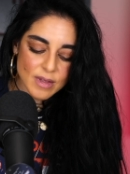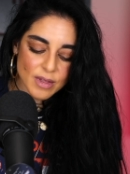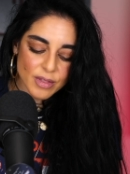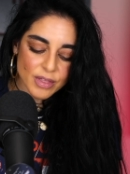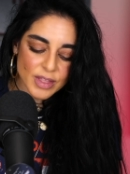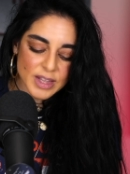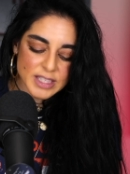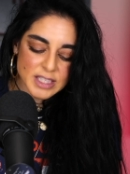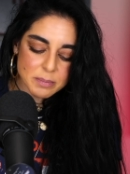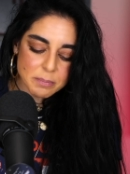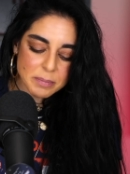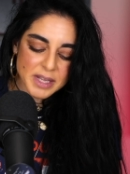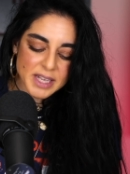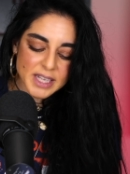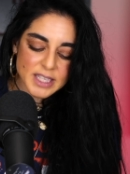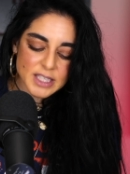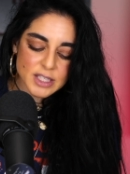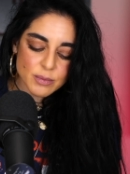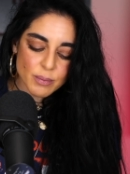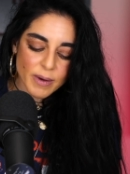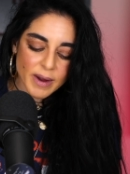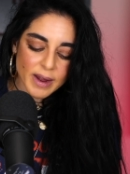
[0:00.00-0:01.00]
this
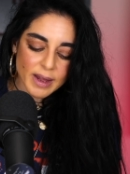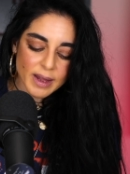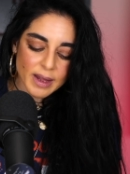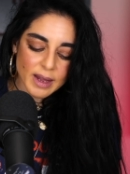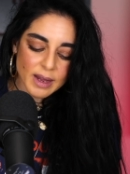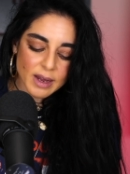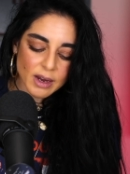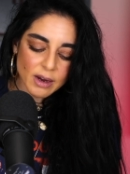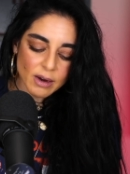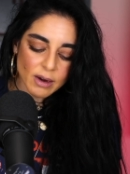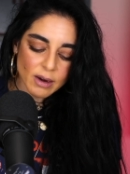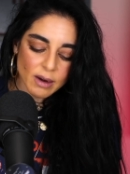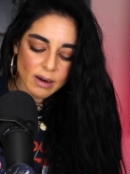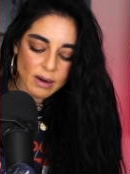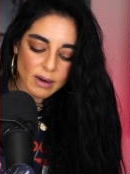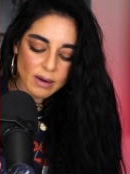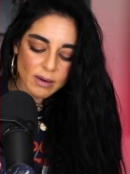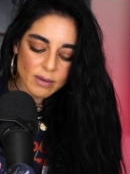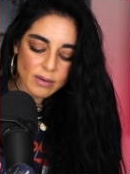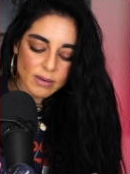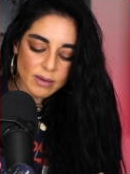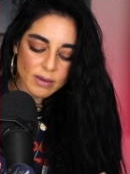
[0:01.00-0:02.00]
piece right
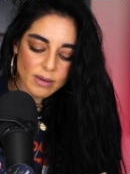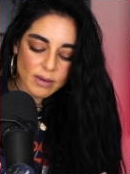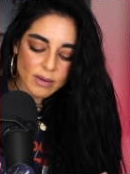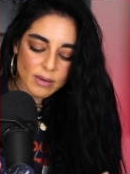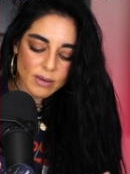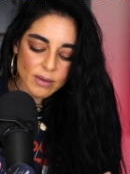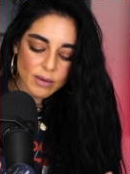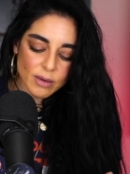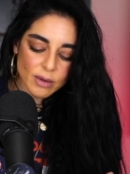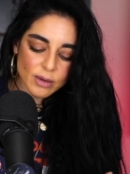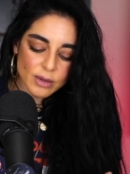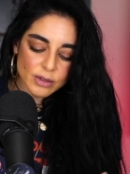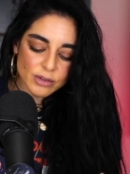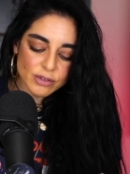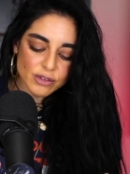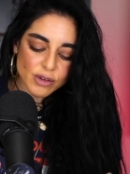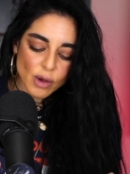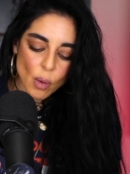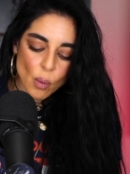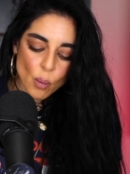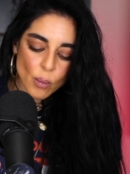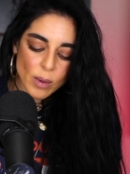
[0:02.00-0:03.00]
here
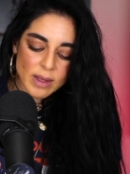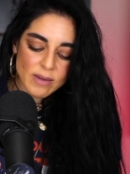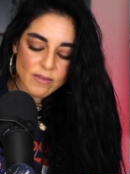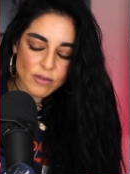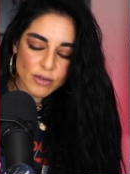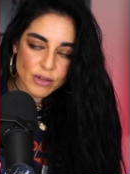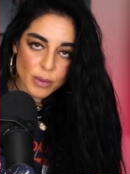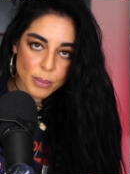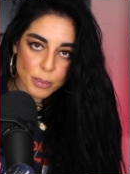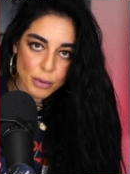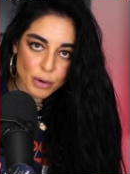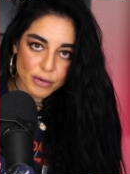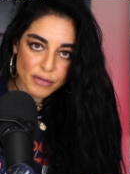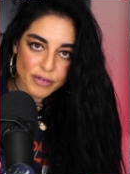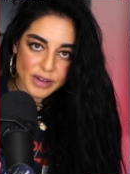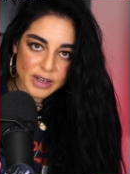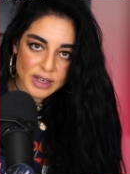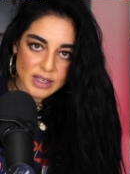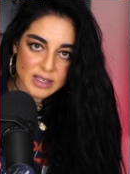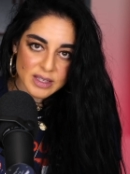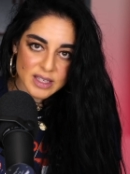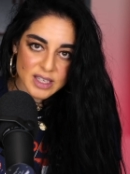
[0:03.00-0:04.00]
don't wait for the
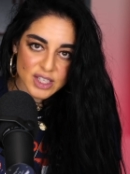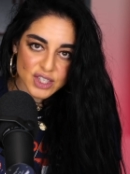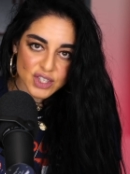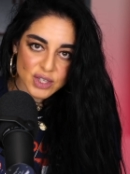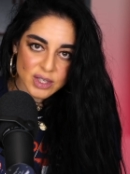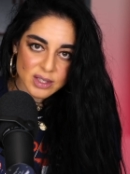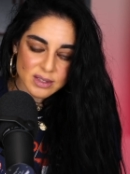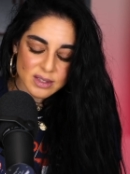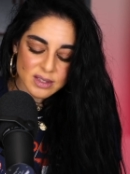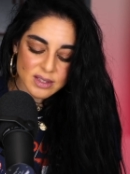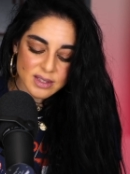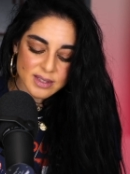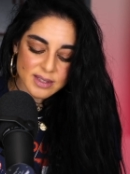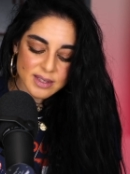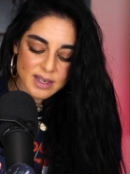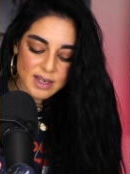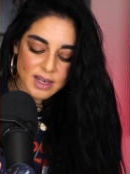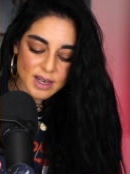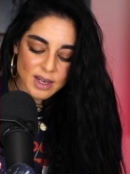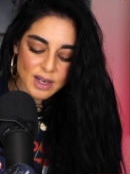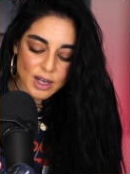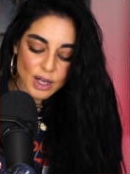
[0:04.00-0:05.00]
perfect conditions.
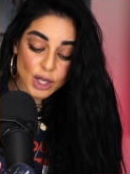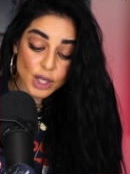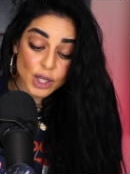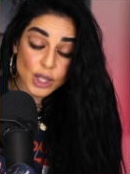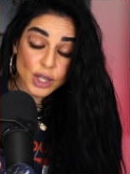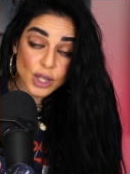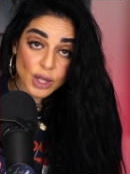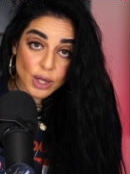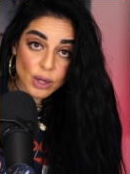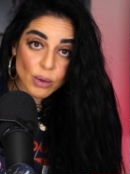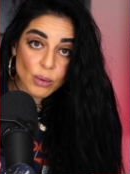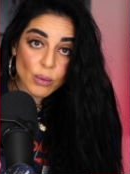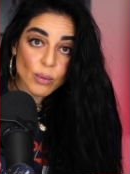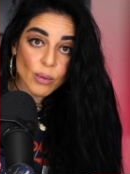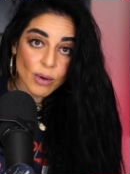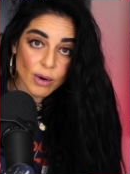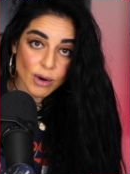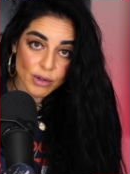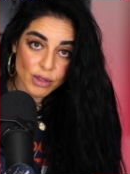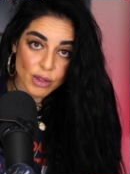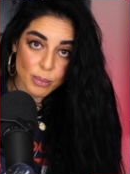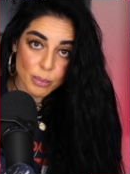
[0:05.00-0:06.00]
You
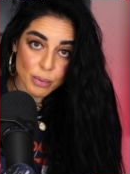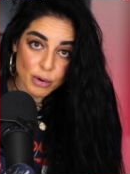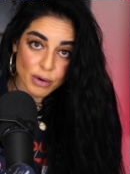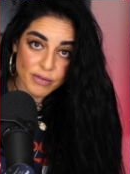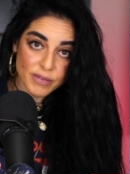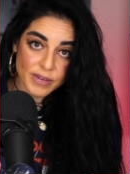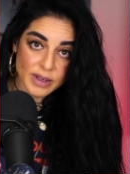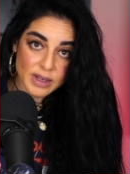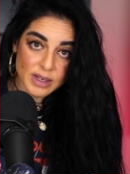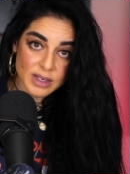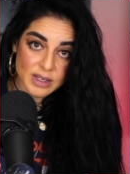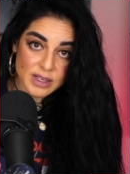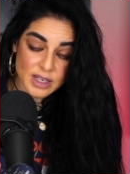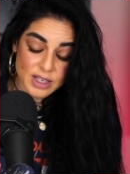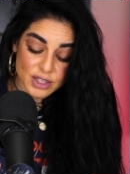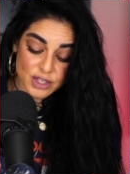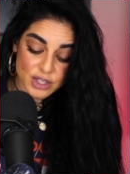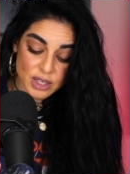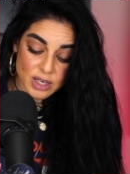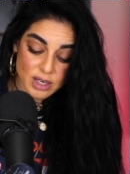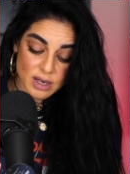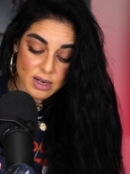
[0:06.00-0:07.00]
are the perfect
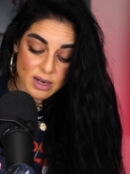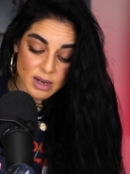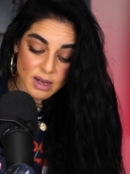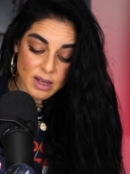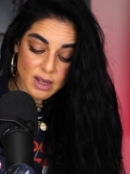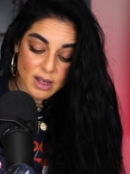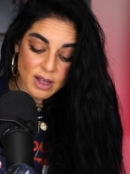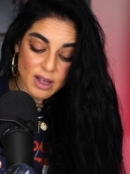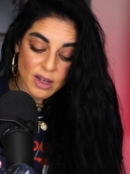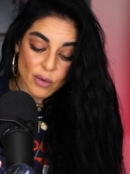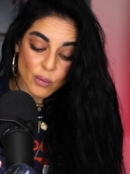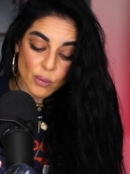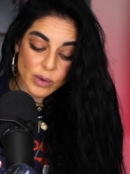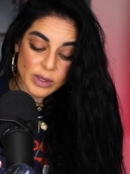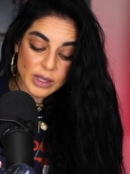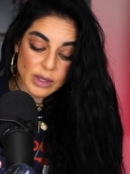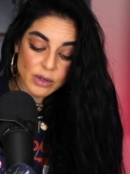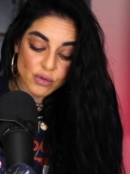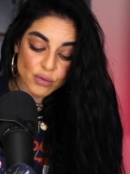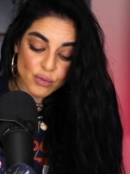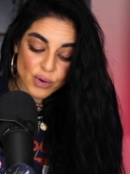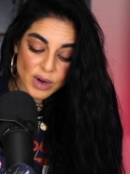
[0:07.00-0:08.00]
condition. When
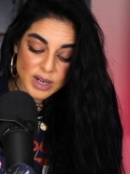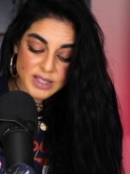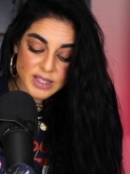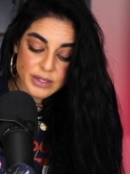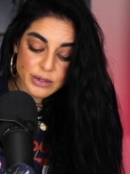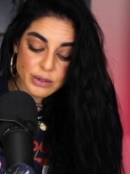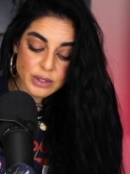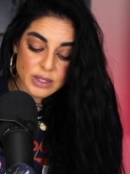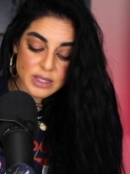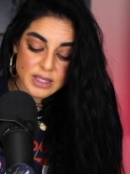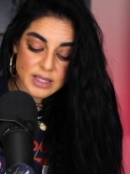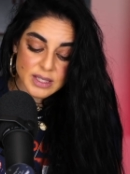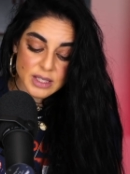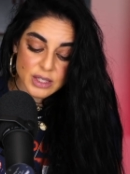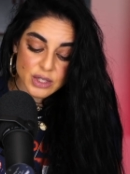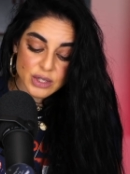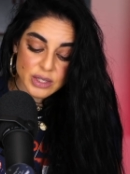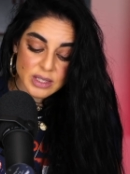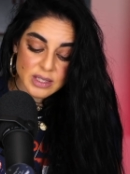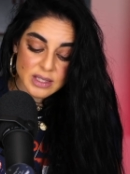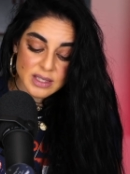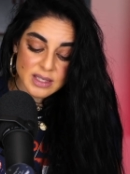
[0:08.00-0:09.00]
you trust your
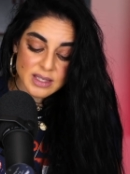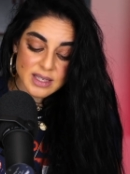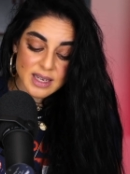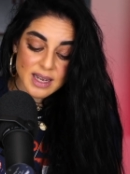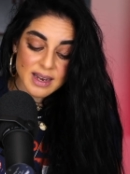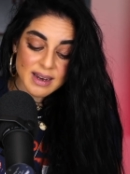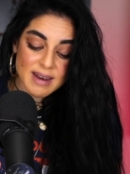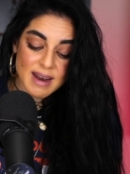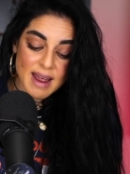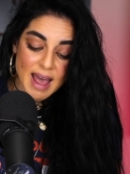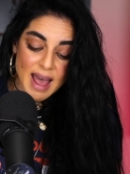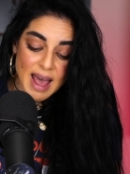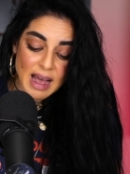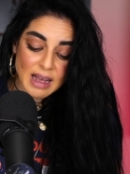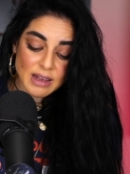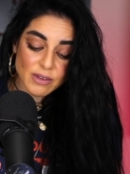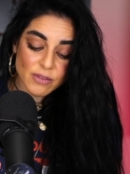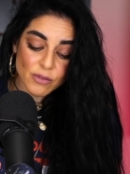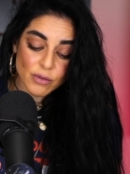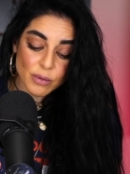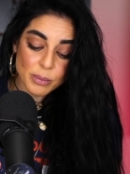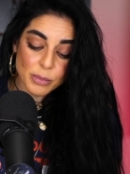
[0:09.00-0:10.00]
decisions and
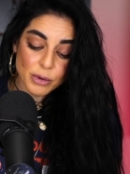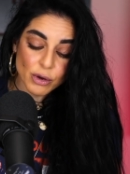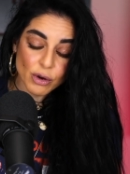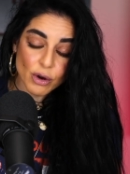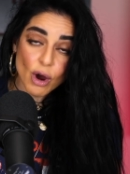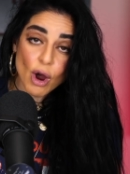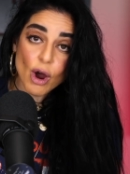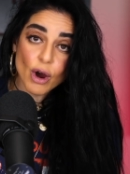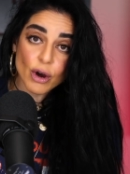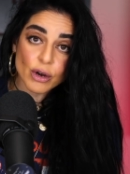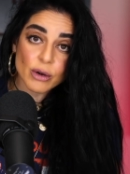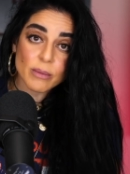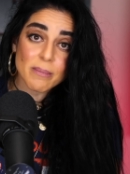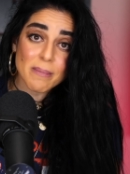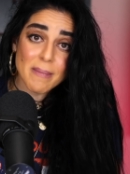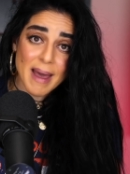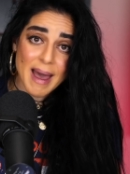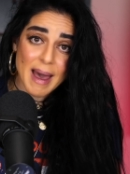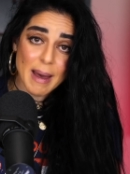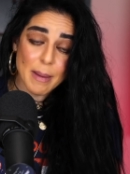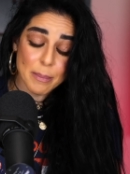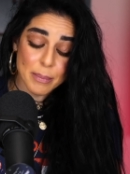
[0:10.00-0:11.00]
act from your heart
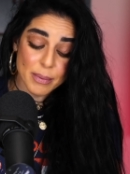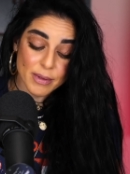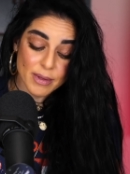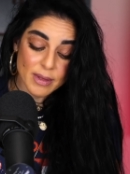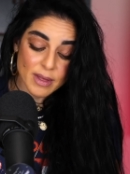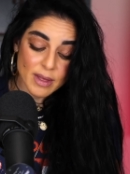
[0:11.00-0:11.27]
map,